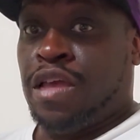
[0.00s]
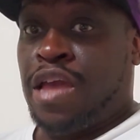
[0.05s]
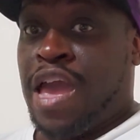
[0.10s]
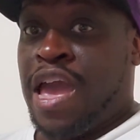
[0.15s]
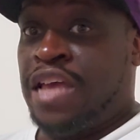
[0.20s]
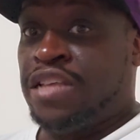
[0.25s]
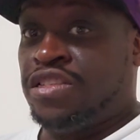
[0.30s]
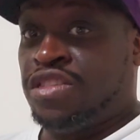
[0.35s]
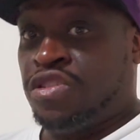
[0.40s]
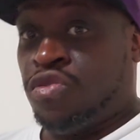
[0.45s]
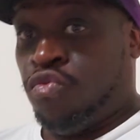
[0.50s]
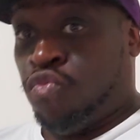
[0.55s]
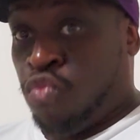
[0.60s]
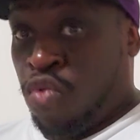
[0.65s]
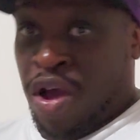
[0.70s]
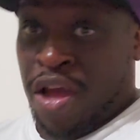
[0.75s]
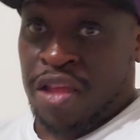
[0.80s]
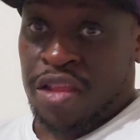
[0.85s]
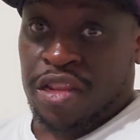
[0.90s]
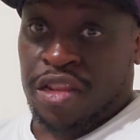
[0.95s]
as to
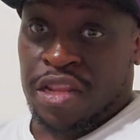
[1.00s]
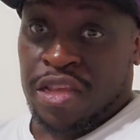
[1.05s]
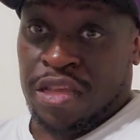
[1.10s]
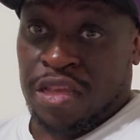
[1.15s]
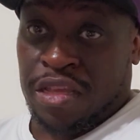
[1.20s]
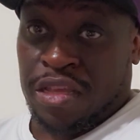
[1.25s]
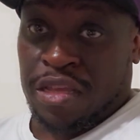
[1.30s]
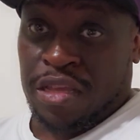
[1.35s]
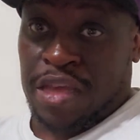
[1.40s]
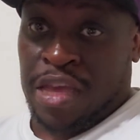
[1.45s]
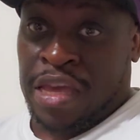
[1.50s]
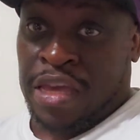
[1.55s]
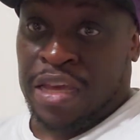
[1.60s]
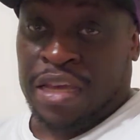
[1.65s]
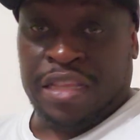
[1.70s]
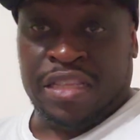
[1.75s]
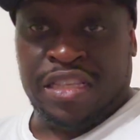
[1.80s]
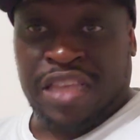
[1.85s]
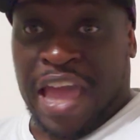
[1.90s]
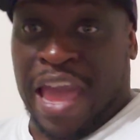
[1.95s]
what it
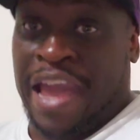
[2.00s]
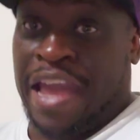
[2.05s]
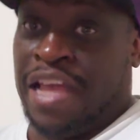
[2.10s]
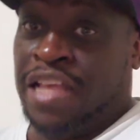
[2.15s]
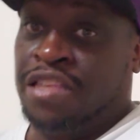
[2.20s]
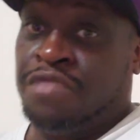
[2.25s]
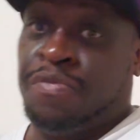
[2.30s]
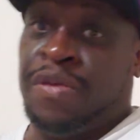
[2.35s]
contains?